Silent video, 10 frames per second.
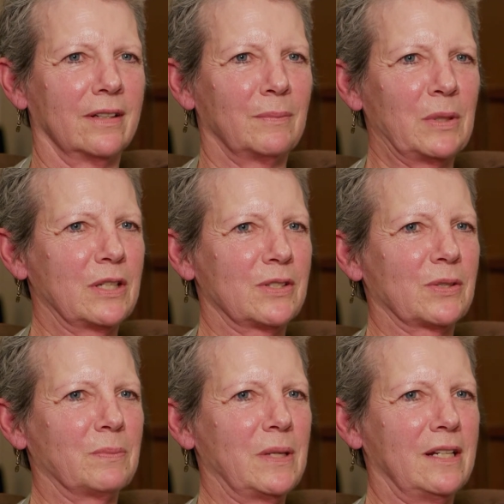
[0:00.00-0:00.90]
because there
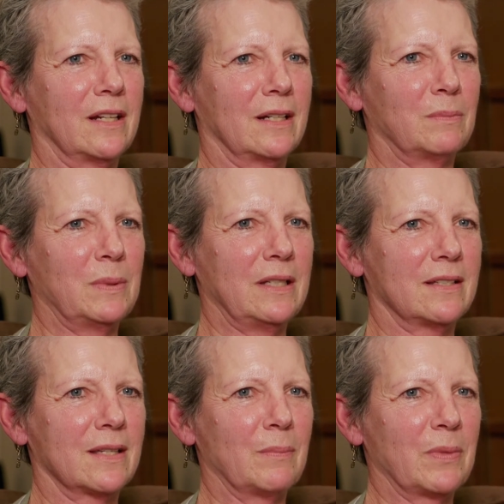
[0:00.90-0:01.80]
may not be
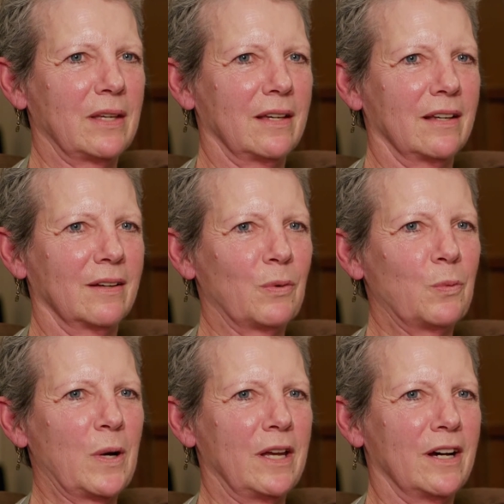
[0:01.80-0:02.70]
something
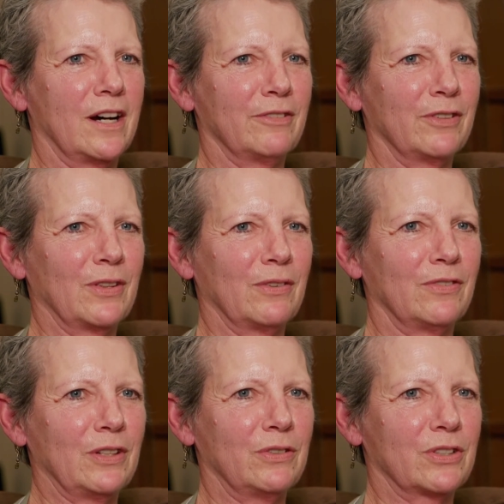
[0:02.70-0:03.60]
way off in the
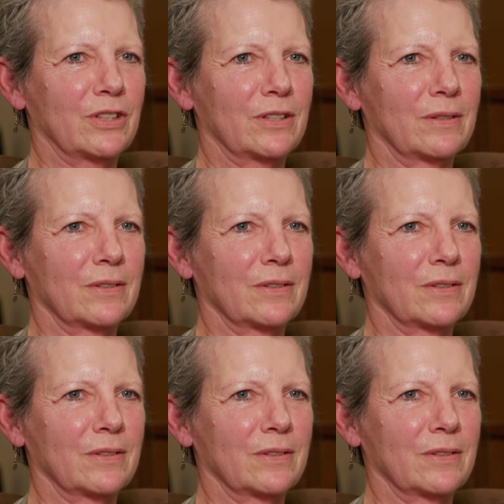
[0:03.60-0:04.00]
future.